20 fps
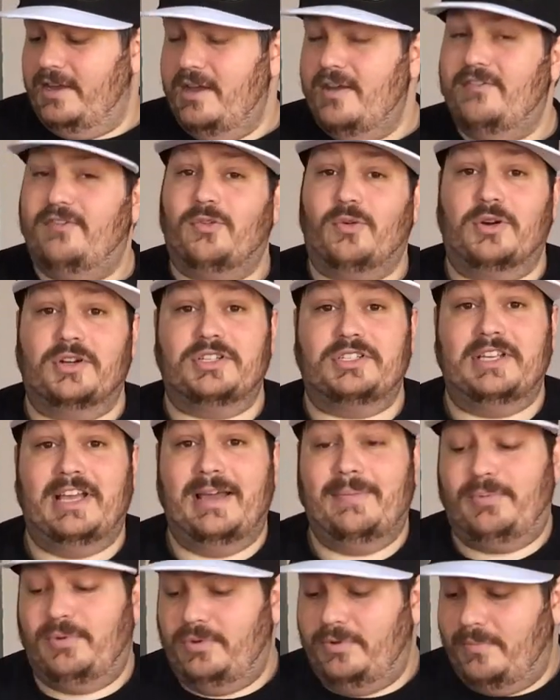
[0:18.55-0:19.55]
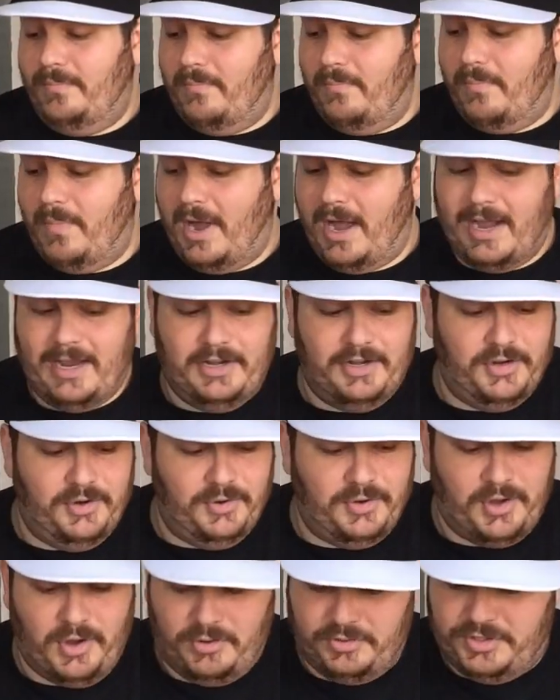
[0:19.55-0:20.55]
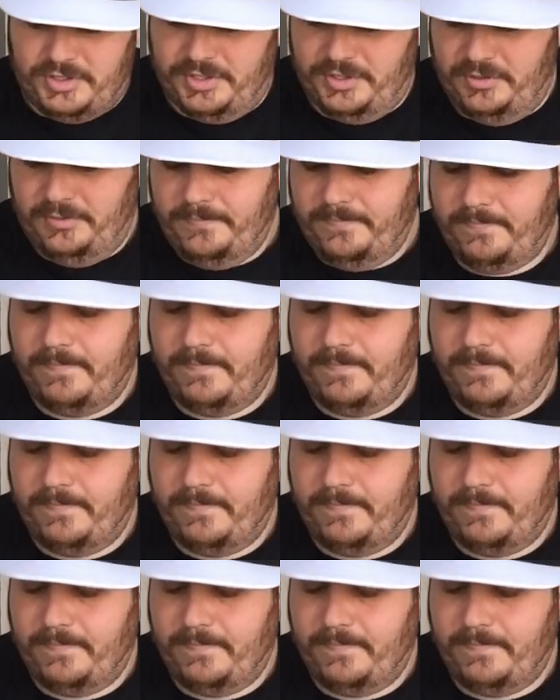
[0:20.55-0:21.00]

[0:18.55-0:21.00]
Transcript: For example, my new go-to,